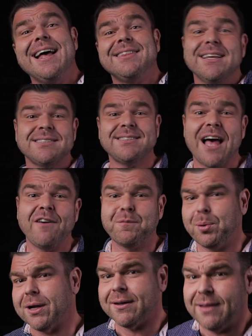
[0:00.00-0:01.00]
the
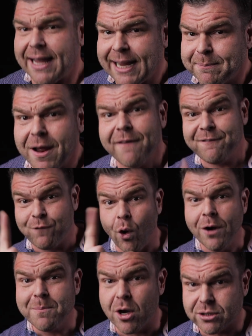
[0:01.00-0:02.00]
self-proclaimed
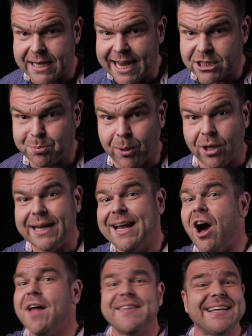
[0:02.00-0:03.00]
foremost expert
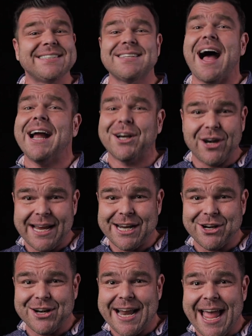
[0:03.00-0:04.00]
on the entire
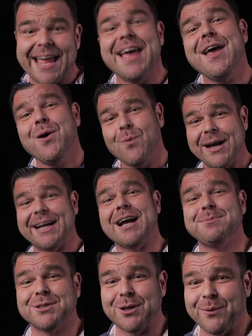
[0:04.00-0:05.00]
internet when it
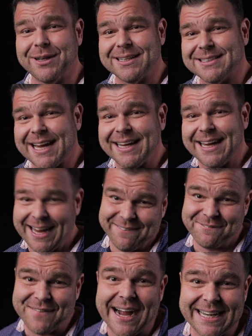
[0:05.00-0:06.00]
comes to real estate
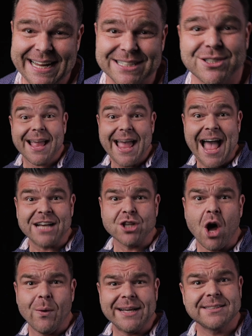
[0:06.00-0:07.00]
and finance. As
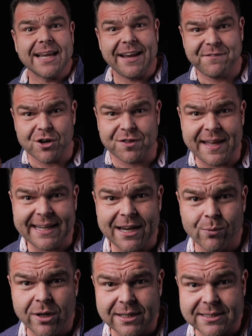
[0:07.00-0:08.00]
always, if you're
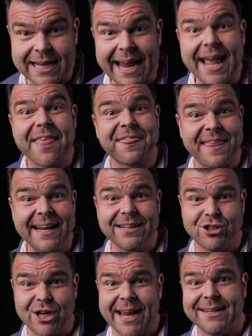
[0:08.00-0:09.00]
thinking real estate, think
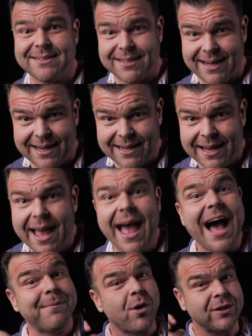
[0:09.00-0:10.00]
JT.
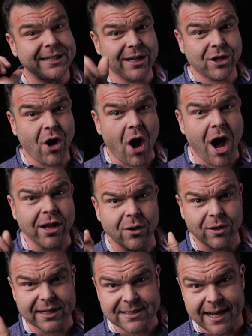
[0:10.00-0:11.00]
I'm only a call
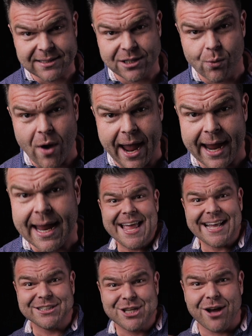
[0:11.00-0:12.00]
or a text away.
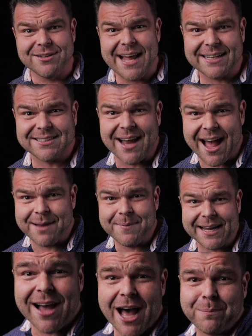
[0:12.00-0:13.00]
Until next time,
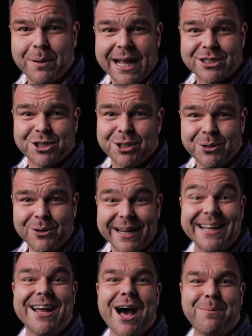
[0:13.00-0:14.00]
God bless you
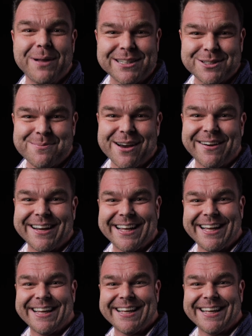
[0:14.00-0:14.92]
and God bless America.